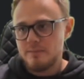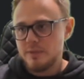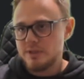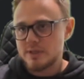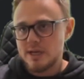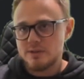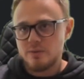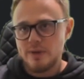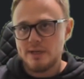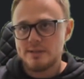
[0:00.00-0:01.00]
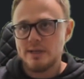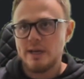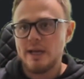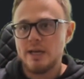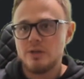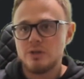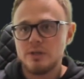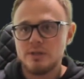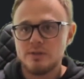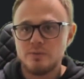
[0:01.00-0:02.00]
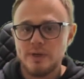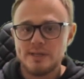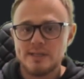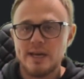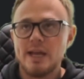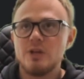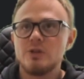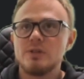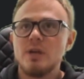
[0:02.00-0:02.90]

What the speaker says: These guys are real estate agents.